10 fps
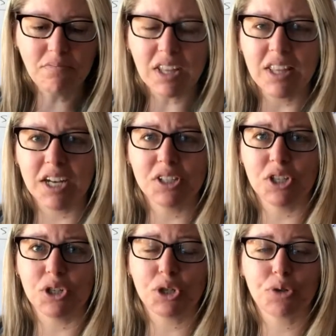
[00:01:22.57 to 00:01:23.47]
That is the
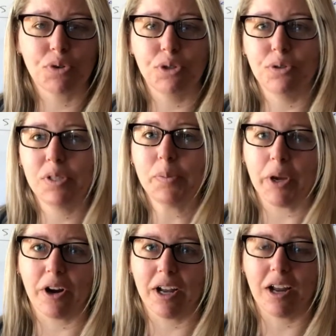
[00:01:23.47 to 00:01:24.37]
true
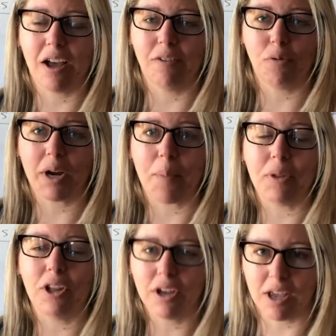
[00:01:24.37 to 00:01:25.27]
spirit of what
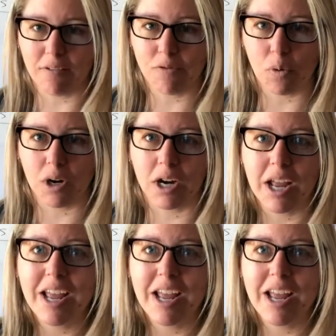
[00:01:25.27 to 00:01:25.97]
I'm looking for,